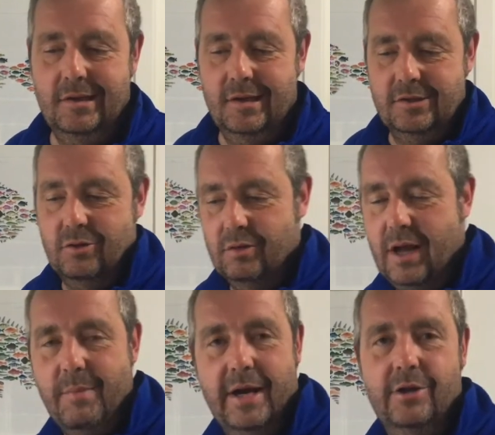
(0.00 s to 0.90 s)
So we'll
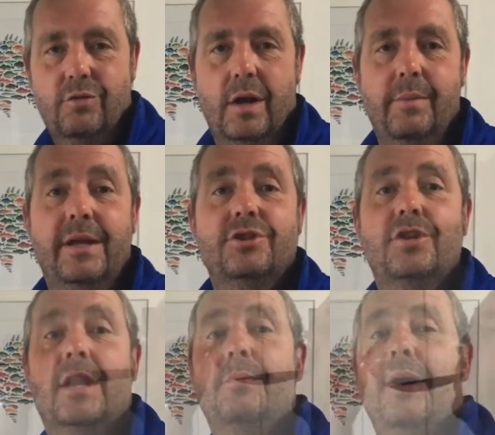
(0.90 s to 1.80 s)
come back in 20 minutes,
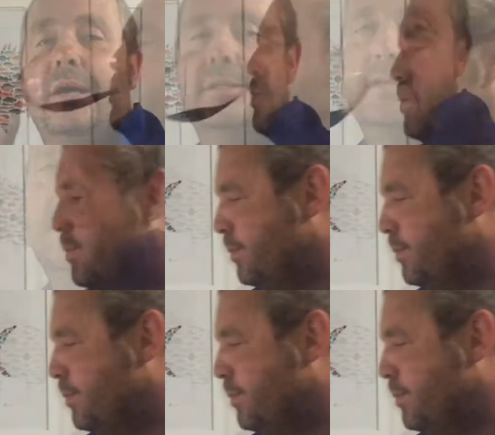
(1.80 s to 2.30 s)
check the pies.